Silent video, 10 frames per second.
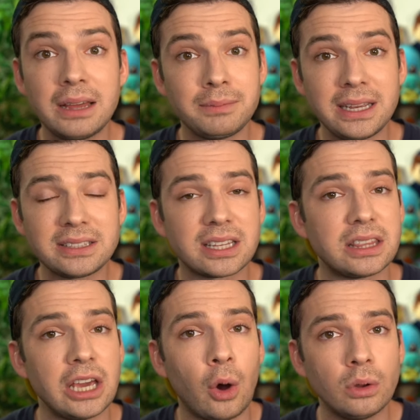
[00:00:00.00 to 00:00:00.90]
means that
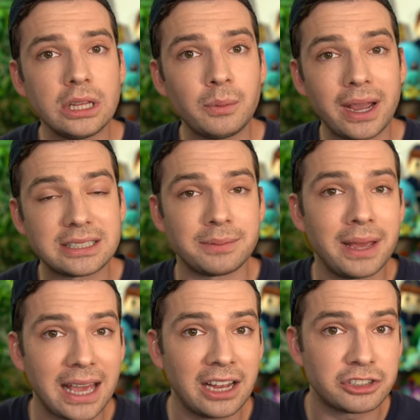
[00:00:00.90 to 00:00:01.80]
the only way to
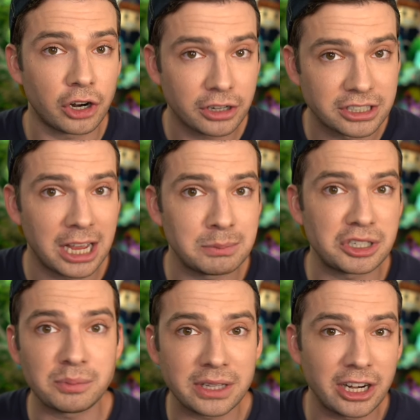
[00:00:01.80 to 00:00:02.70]
make a Dark type
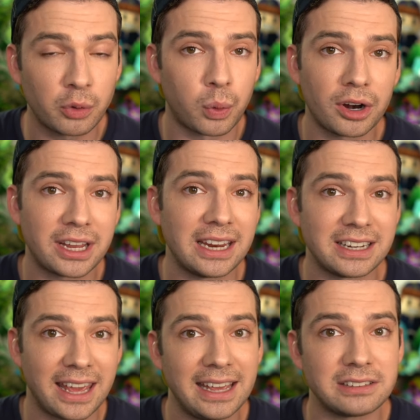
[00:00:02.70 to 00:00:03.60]
Gym Leader work in
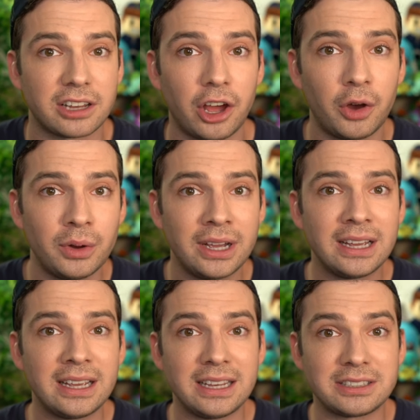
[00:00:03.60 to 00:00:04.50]
Kanto
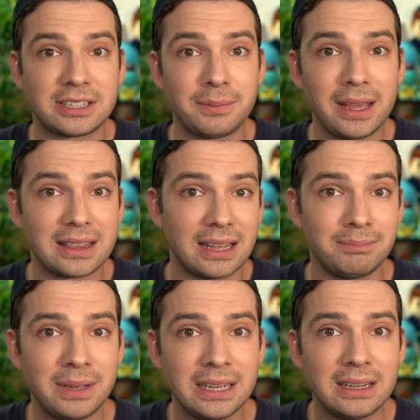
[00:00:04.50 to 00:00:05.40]
is to make them,